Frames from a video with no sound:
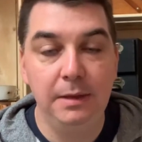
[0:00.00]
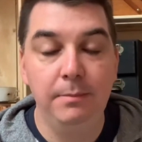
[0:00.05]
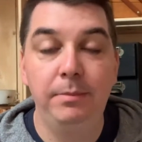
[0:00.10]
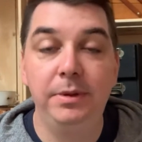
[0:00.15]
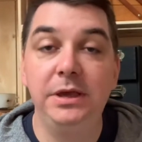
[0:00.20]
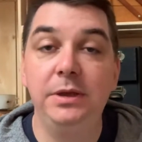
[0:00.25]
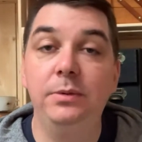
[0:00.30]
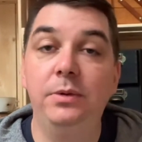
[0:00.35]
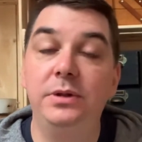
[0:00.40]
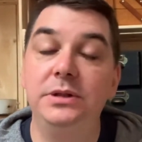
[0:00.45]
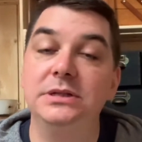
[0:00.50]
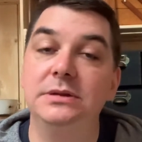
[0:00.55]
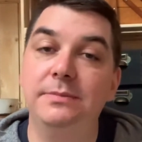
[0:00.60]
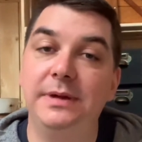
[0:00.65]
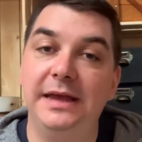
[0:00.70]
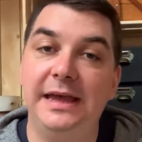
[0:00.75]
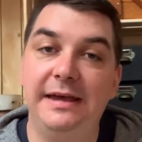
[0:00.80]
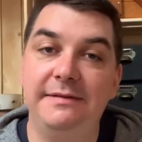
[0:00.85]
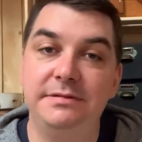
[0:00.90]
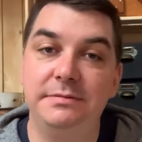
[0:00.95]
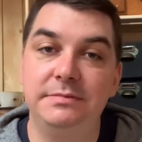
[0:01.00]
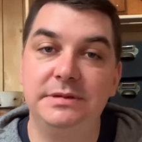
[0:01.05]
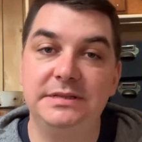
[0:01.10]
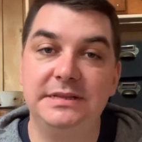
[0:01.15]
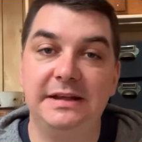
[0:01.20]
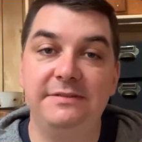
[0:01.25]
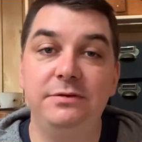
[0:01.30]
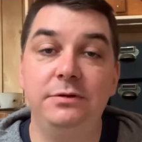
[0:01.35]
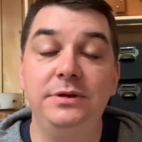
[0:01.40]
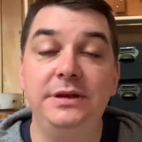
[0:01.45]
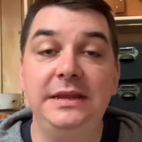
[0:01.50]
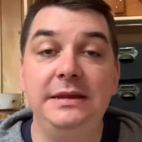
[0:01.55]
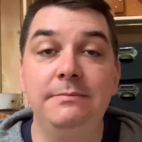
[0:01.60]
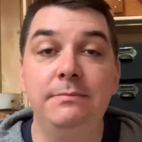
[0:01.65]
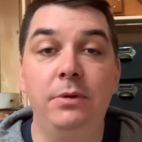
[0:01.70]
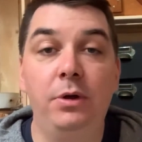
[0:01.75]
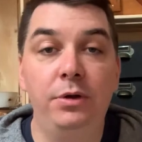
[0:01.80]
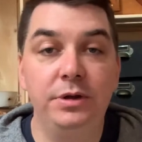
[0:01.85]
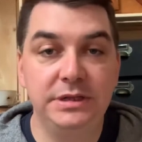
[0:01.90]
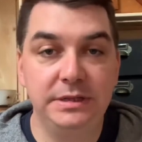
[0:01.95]
But you also might have some staff who need
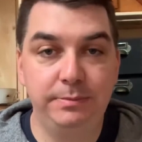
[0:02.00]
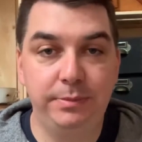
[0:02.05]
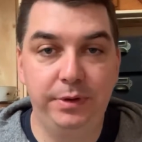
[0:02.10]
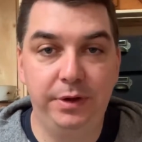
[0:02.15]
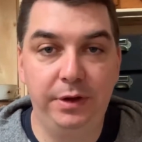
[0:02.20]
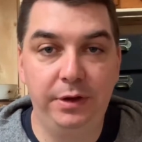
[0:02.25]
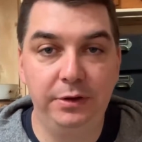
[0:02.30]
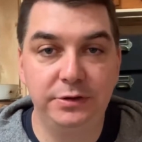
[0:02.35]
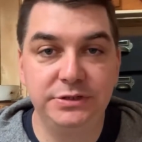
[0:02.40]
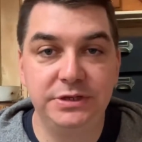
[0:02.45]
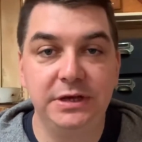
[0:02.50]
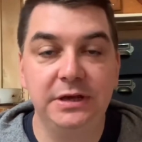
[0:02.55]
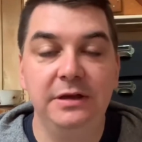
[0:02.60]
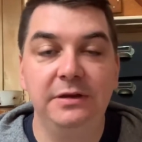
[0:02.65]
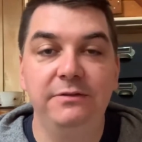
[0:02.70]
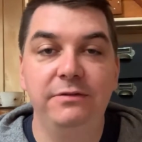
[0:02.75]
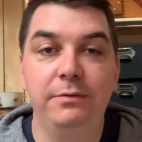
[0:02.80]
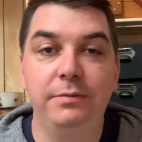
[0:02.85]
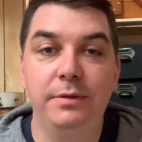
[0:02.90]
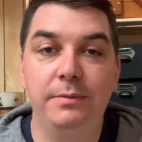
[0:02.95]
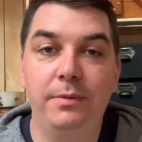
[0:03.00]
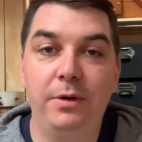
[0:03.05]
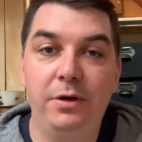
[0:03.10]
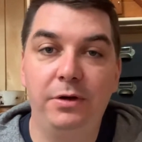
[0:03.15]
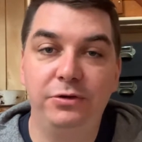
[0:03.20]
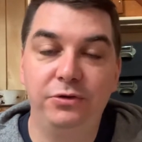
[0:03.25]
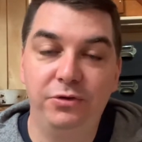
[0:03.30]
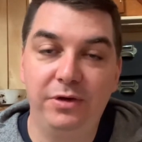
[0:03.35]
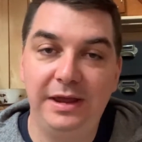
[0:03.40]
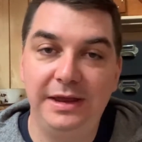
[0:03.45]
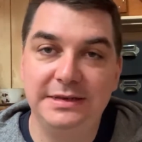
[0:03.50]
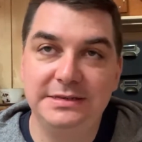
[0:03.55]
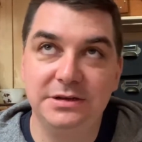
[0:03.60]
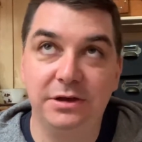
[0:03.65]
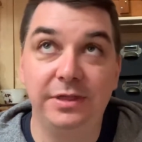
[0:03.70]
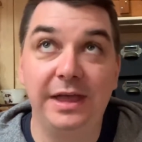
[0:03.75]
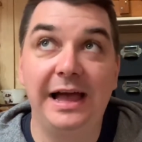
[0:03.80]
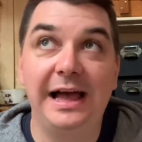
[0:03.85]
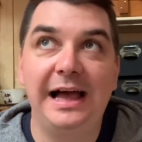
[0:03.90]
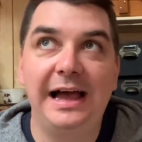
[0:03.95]
more support from the more trained
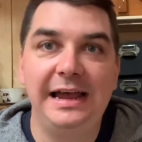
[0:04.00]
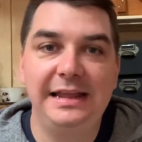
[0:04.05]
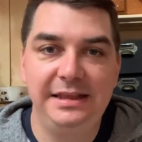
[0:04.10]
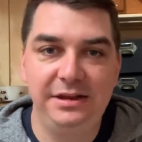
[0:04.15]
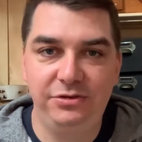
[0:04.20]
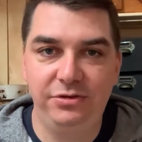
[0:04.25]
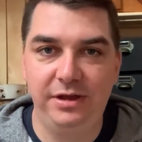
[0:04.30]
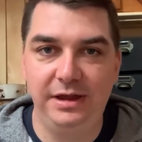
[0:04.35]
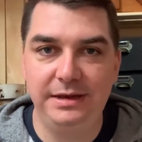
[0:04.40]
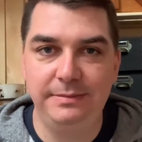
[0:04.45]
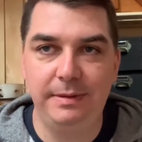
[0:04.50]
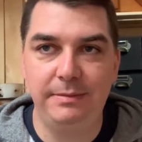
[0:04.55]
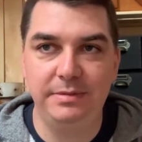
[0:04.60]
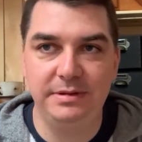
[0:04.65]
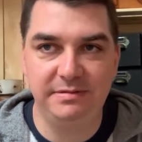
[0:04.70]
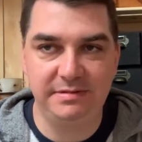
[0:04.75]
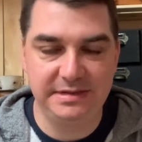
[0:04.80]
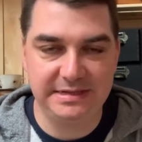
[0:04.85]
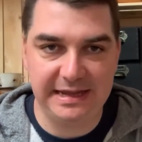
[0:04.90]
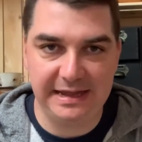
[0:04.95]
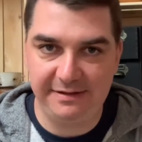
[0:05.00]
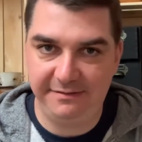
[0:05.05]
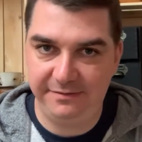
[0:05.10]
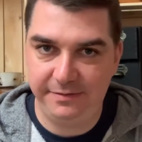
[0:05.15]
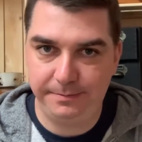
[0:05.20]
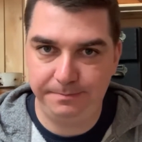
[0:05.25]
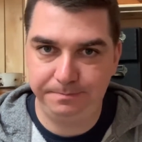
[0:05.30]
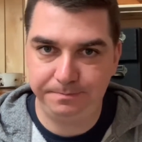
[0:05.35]
or the highly trained members of staff.